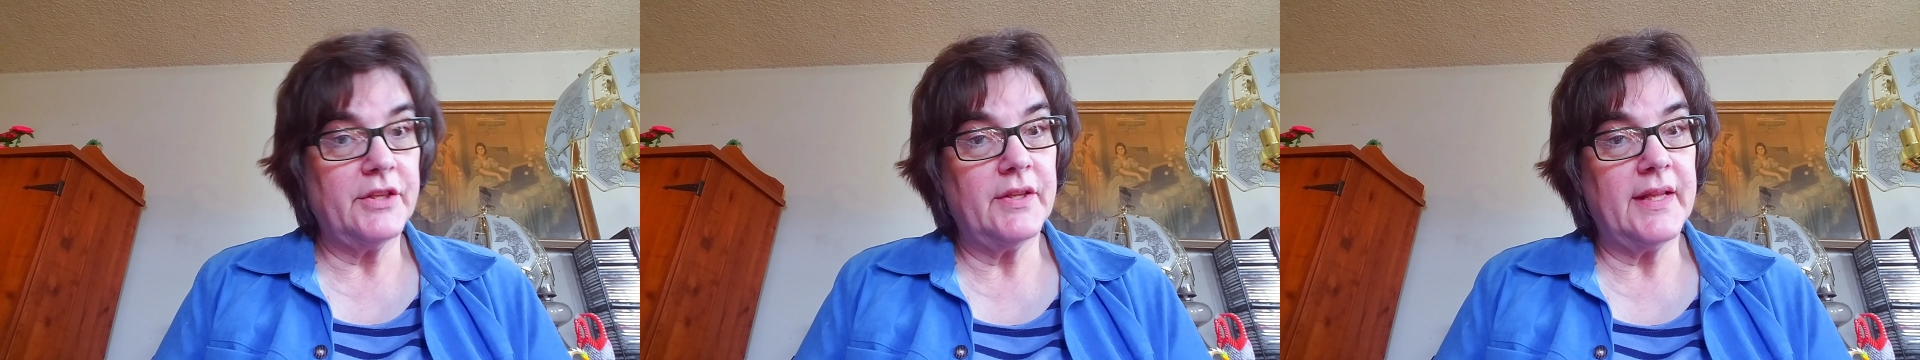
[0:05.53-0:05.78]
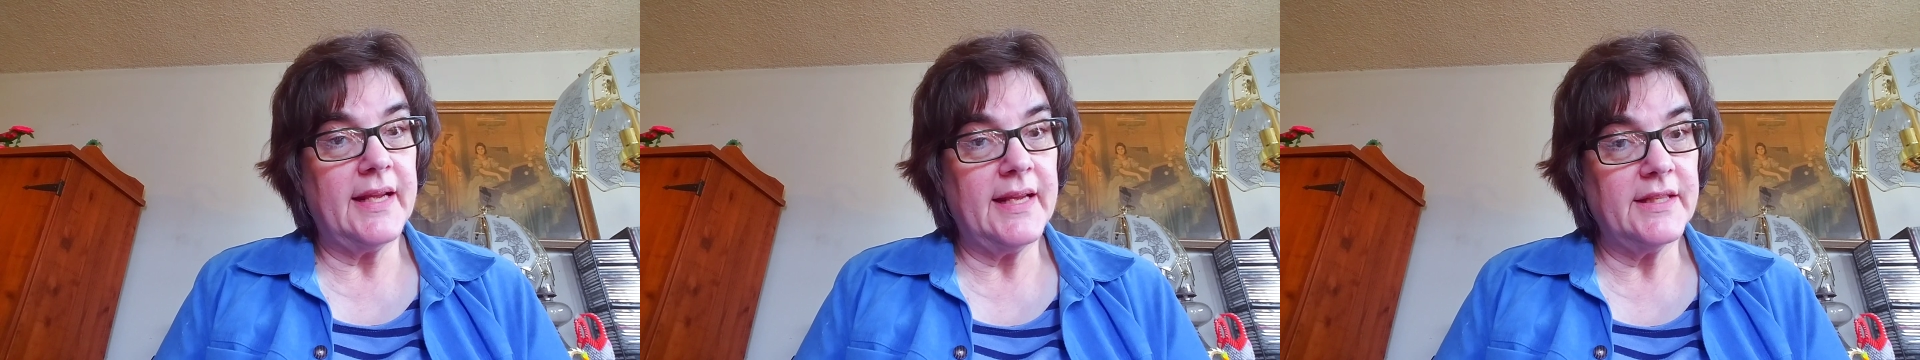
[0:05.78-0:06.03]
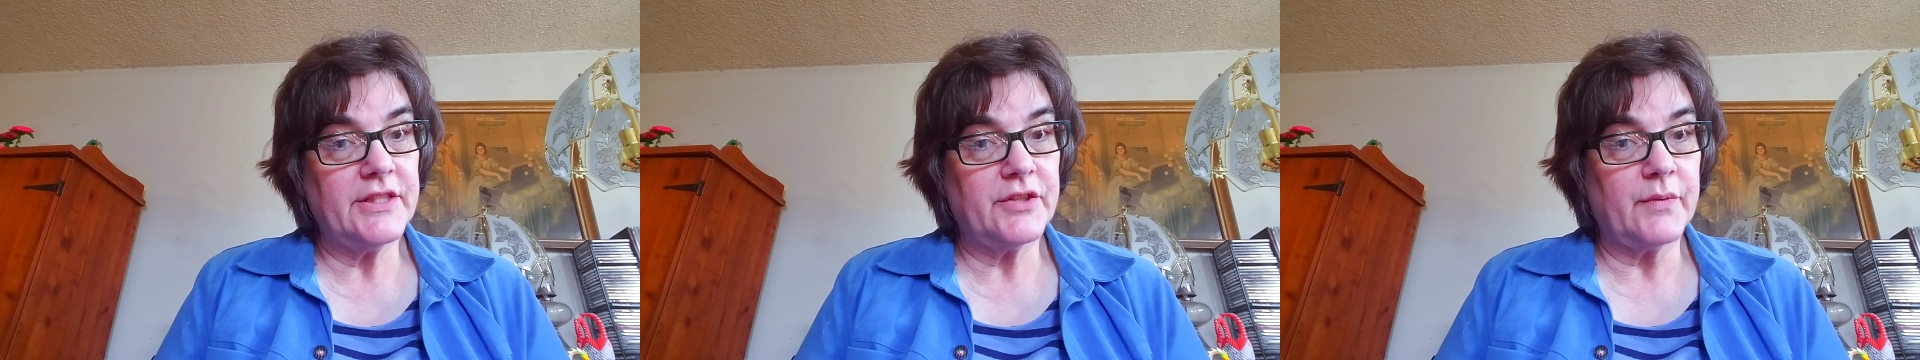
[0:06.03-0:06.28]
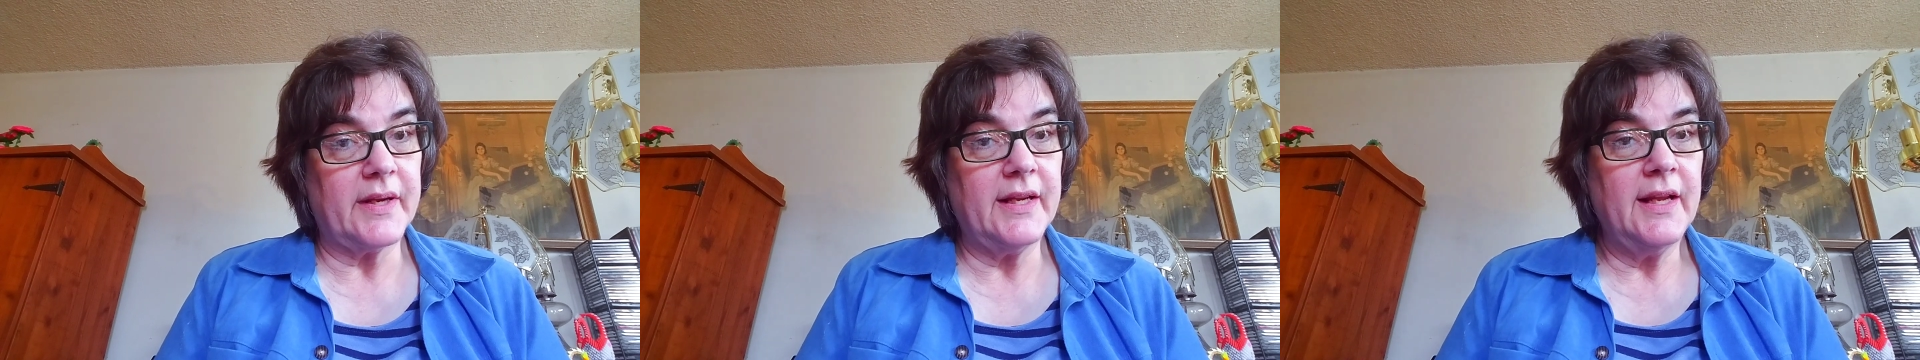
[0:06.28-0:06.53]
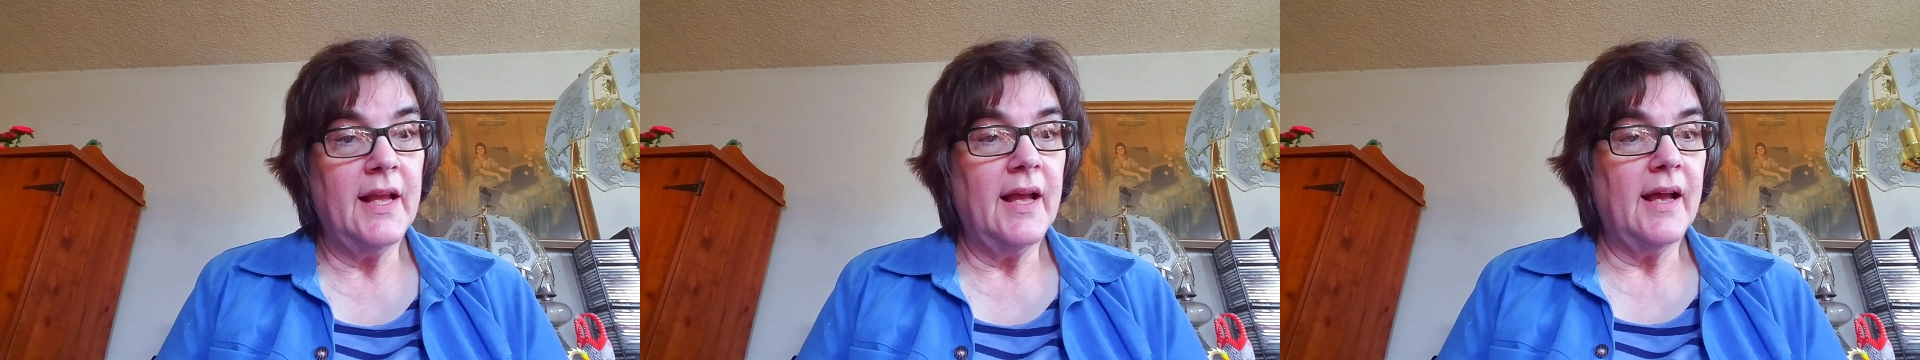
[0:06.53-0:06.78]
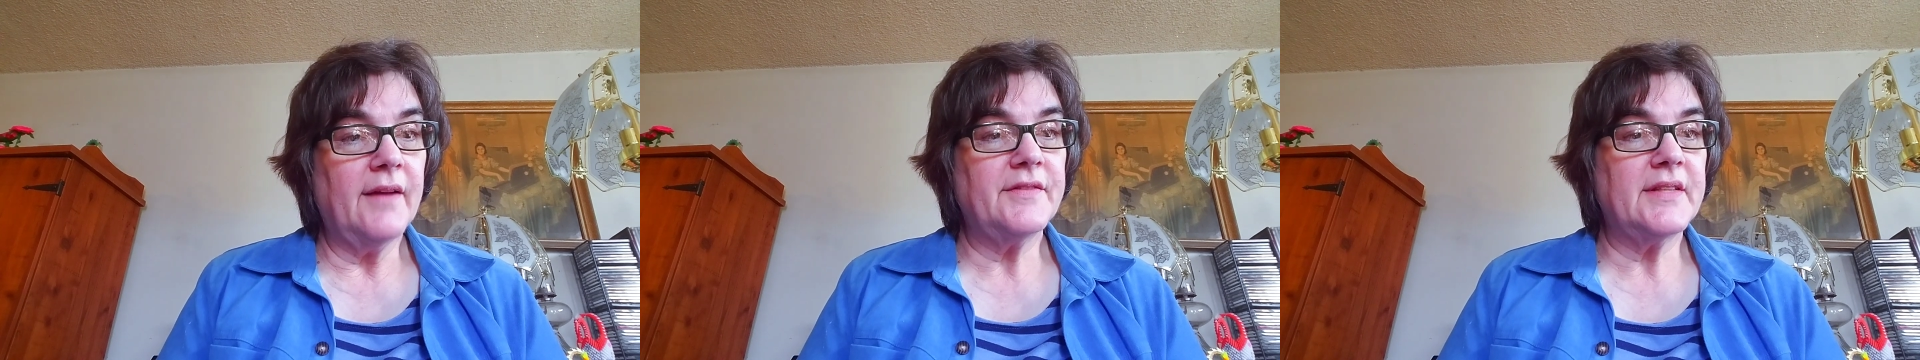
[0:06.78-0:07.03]
to the history
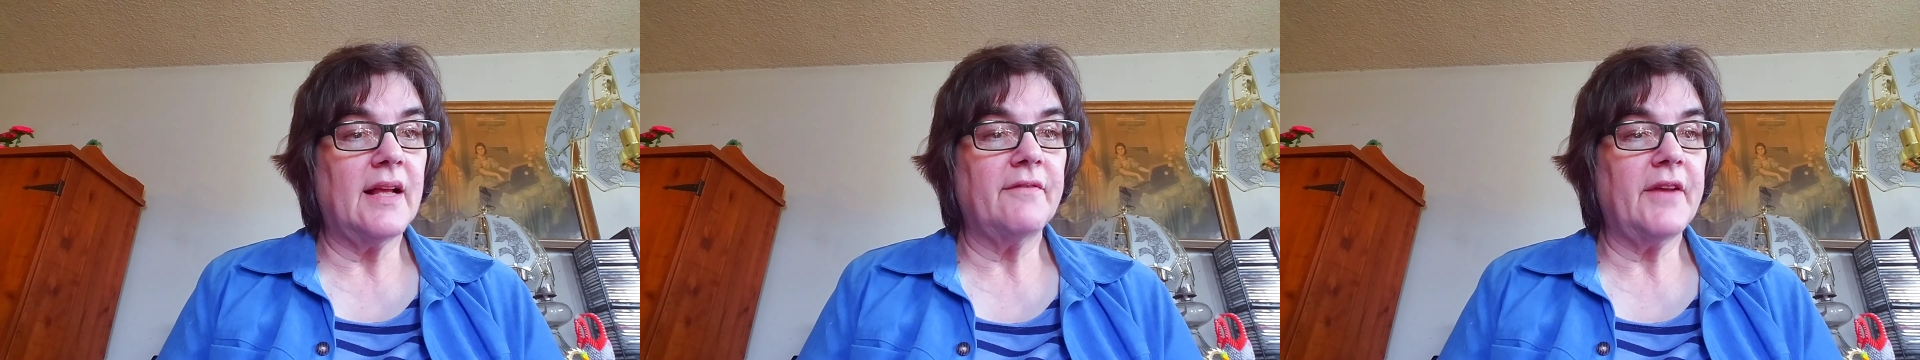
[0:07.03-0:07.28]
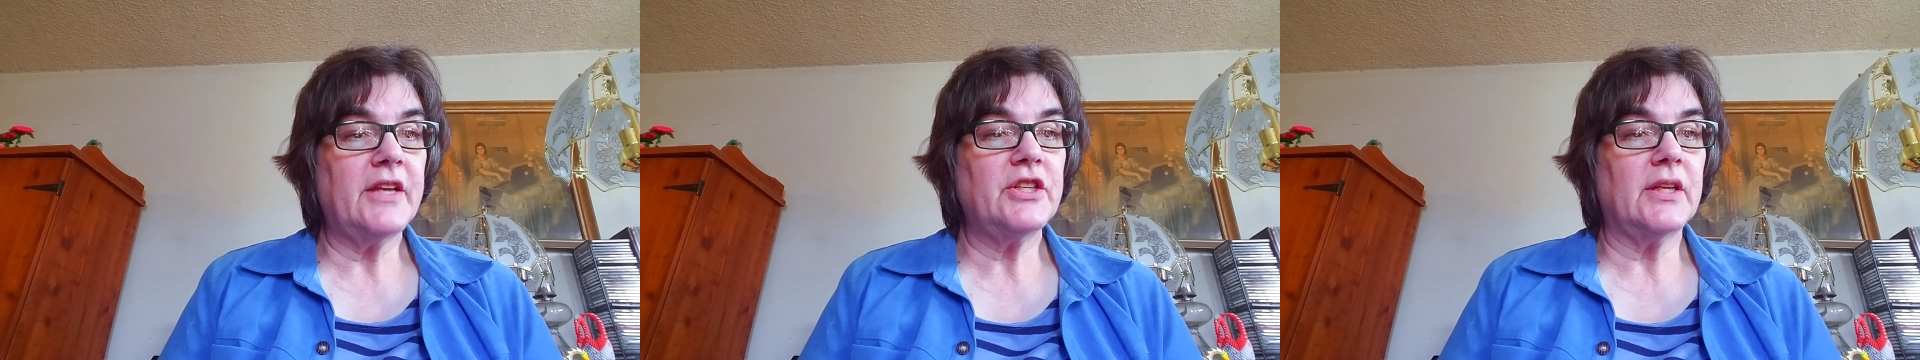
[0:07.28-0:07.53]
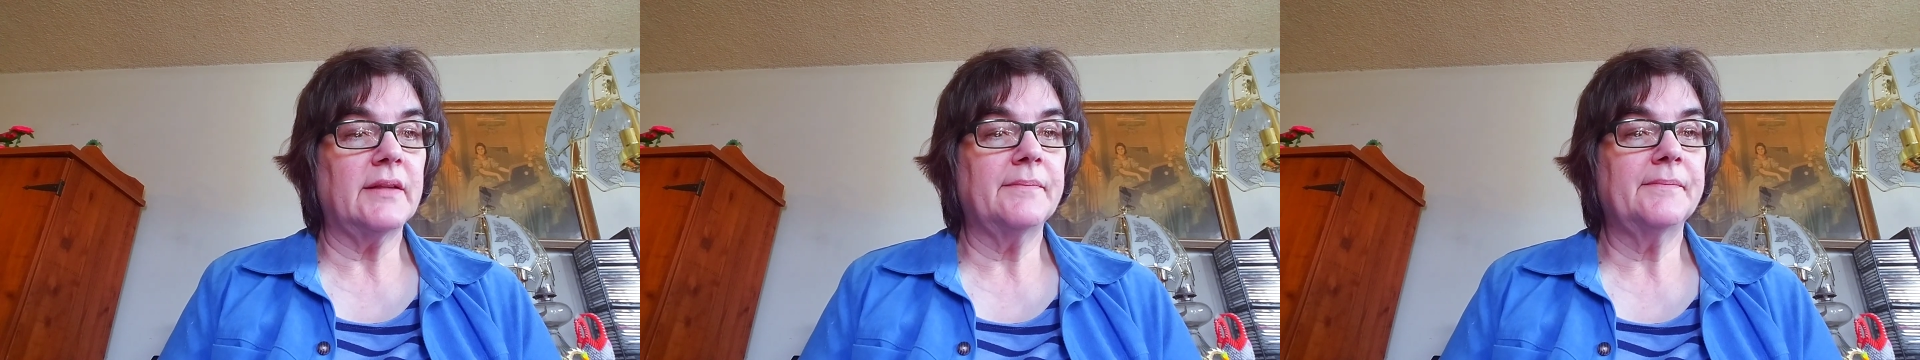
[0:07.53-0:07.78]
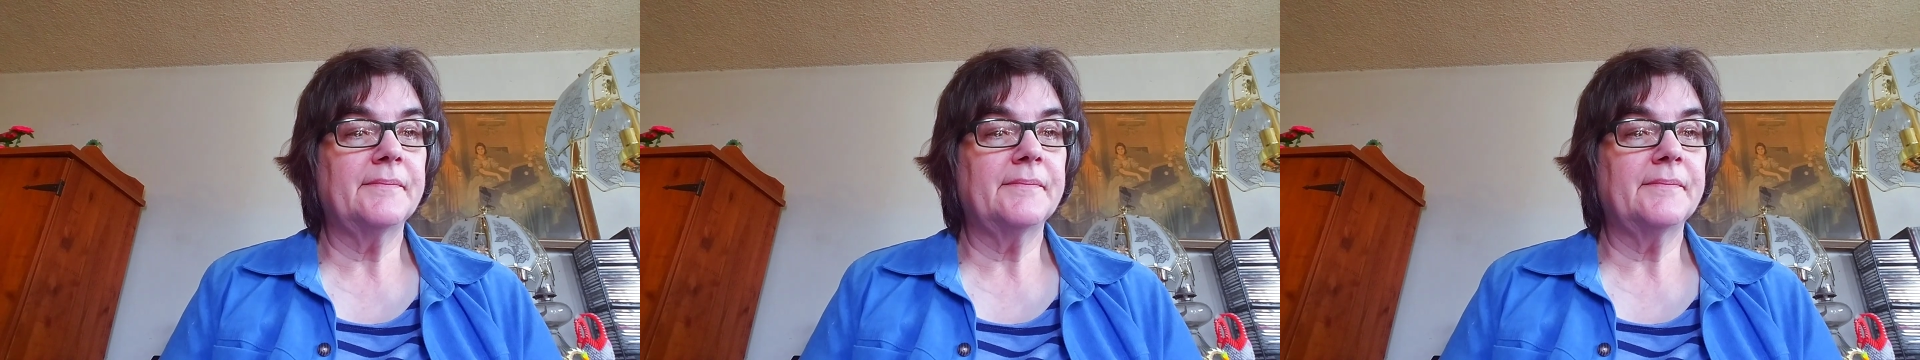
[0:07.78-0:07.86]
of salvation.